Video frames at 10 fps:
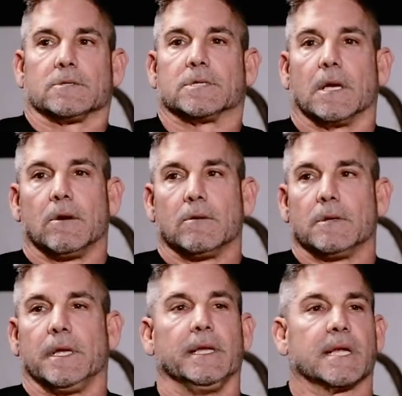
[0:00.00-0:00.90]

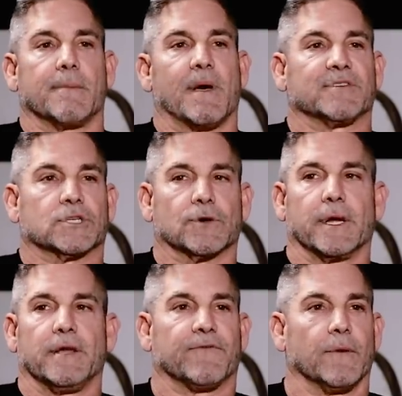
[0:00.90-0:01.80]
So anytime I've
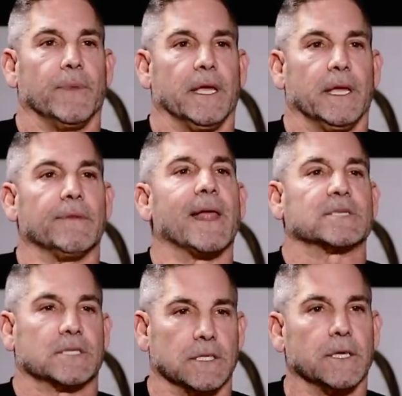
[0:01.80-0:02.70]
strayed from me, and
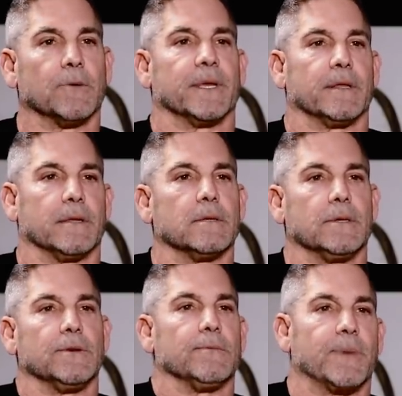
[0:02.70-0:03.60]
that's a little bit
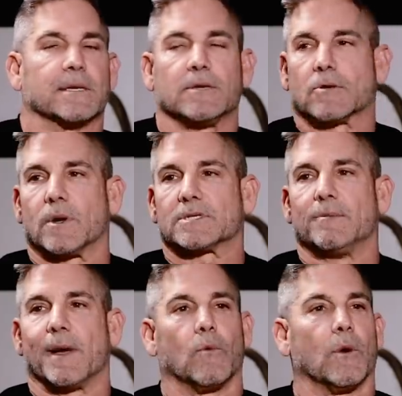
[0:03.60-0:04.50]
the, back to your
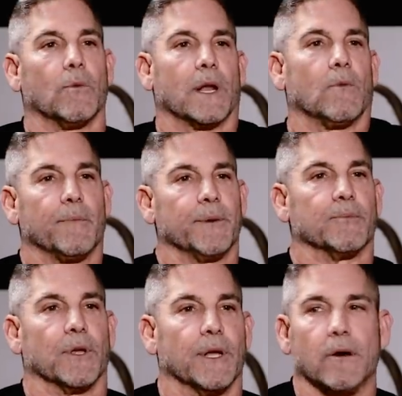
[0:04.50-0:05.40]
question about what would I want
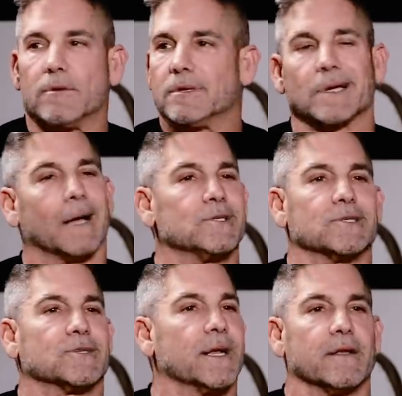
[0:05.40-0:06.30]
people to know. Look, I'm
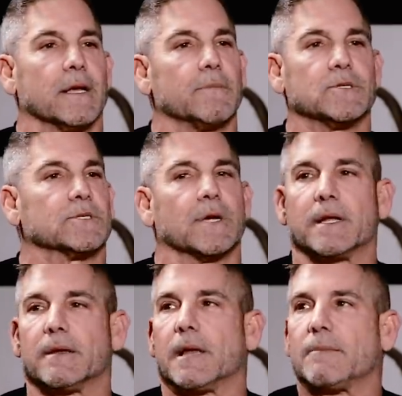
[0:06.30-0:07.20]
just trying to, I'm just
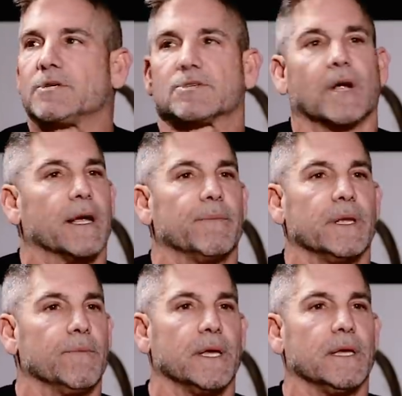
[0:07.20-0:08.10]
trying to, I'm just trying to
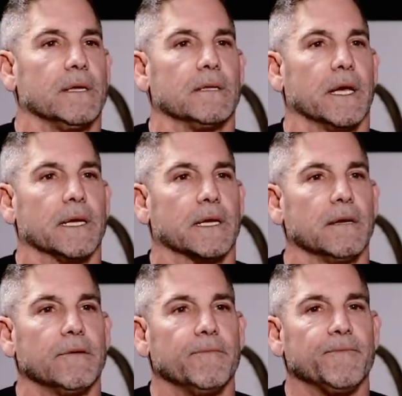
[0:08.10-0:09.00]
be me. Like